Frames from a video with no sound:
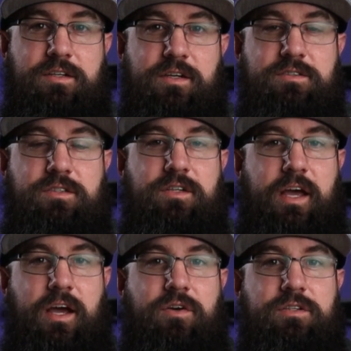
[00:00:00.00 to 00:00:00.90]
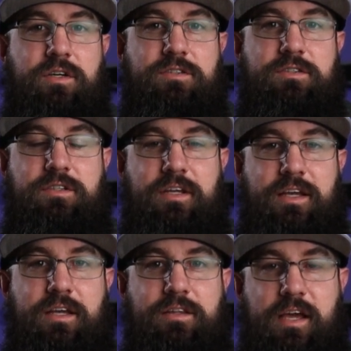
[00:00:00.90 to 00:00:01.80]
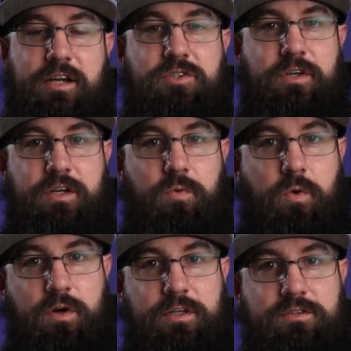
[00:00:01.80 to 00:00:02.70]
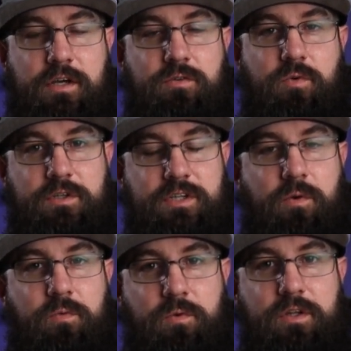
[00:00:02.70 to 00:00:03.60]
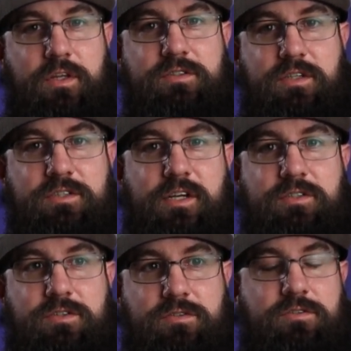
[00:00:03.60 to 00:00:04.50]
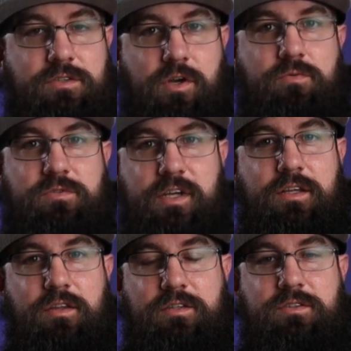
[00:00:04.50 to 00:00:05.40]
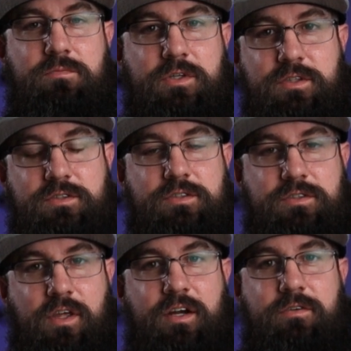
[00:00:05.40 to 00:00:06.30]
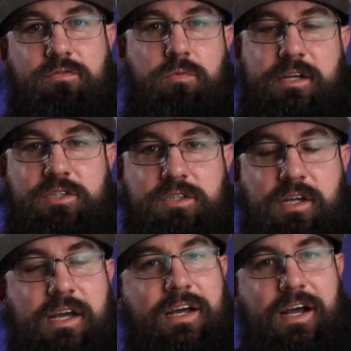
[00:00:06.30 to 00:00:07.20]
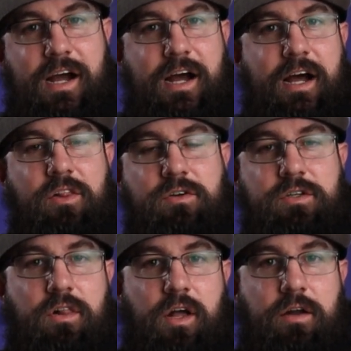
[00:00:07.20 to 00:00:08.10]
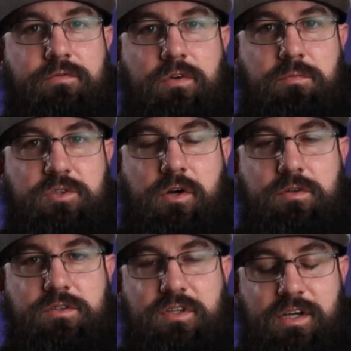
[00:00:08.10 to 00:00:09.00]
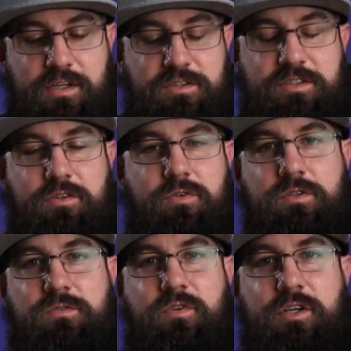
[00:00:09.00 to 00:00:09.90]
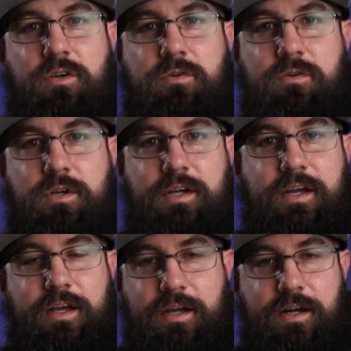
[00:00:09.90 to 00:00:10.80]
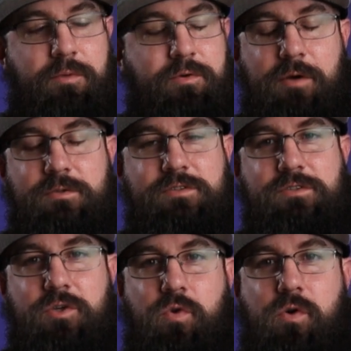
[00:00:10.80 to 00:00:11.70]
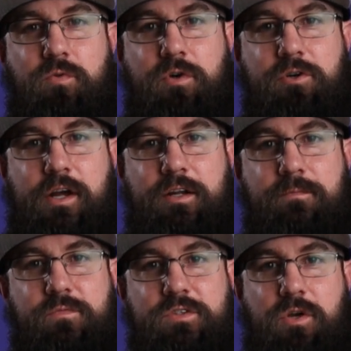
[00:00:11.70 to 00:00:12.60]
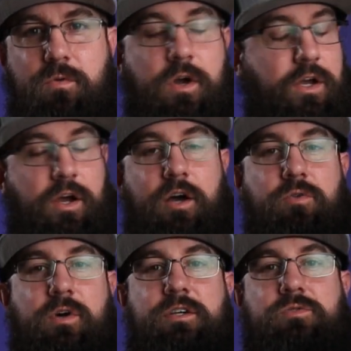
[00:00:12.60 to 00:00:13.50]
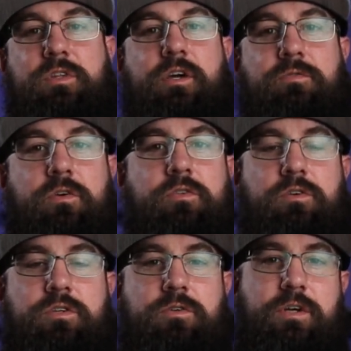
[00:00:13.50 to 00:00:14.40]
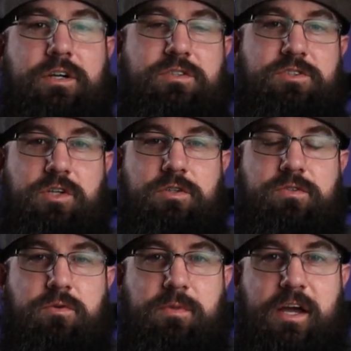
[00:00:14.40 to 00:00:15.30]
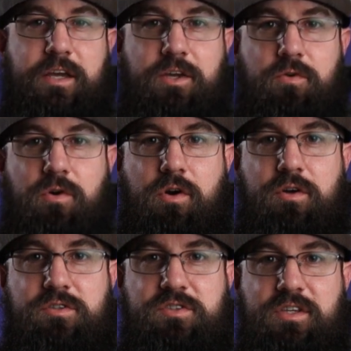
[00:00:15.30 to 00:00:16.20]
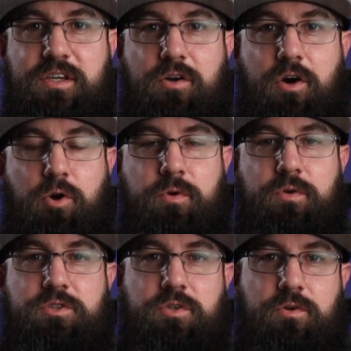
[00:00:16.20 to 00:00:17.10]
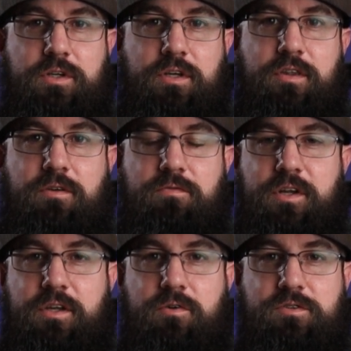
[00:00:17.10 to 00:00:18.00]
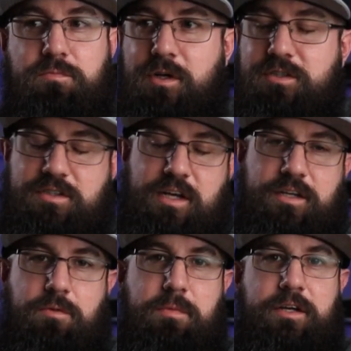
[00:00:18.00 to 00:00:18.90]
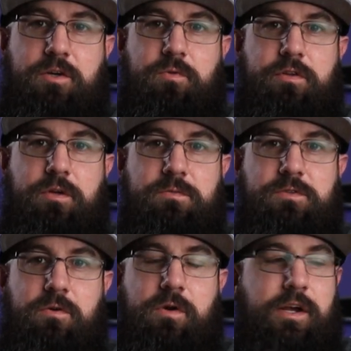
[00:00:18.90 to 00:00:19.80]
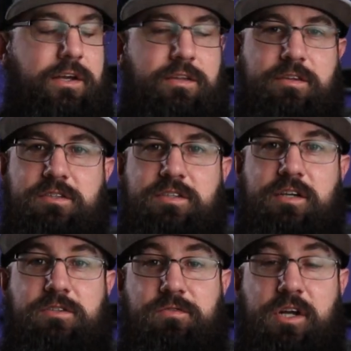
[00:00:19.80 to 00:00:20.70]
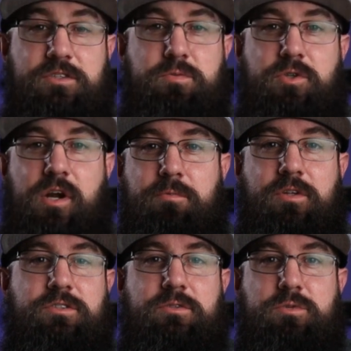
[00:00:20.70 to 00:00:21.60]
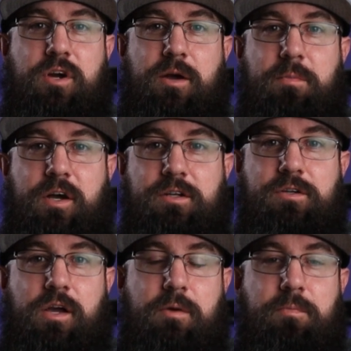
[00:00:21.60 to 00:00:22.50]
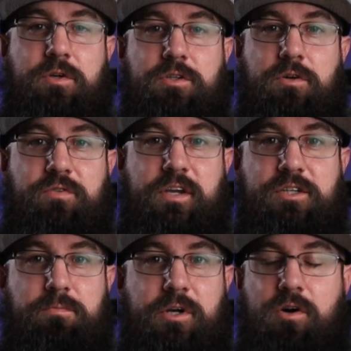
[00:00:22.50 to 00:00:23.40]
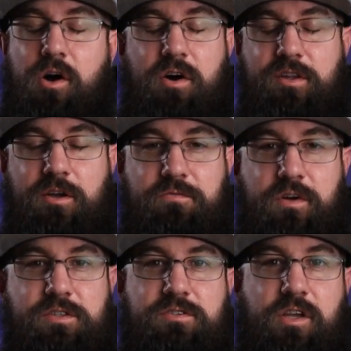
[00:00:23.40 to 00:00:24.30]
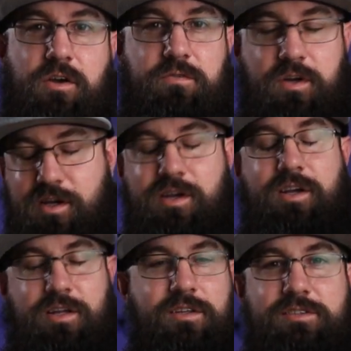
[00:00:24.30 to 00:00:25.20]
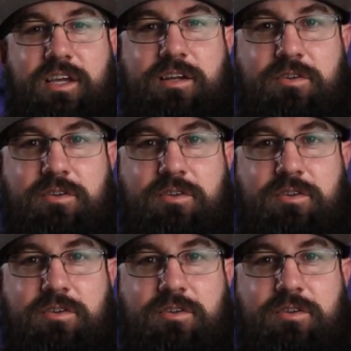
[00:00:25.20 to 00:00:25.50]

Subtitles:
it does it, how it does it, and the actual inner workings of it, which I really suggest take a listen because it's a lot of information. I learned a lot from Jonas. Stick through this video, and I promise you won't regret it. So otherwise, without further ado, here is Jonas from AccuRC. I hope you enjoyed the video as much as I did making it with him. So thanks, guys. If you're not subscribed, click the subscribe button, push the notification bell, all that fun stuff. Let's get